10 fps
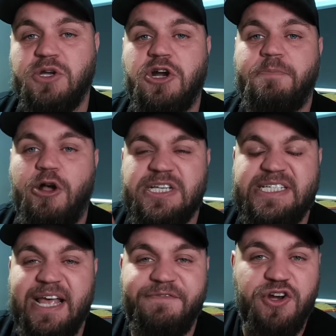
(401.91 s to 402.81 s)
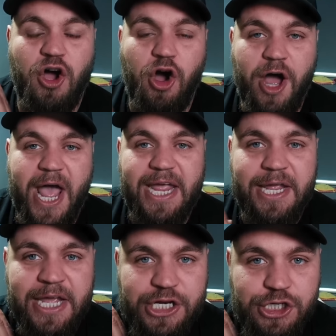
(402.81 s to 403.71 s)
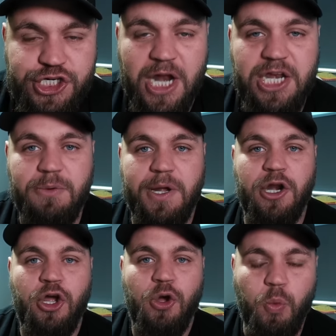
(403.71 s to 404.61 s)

We could have bought seven or eight genuine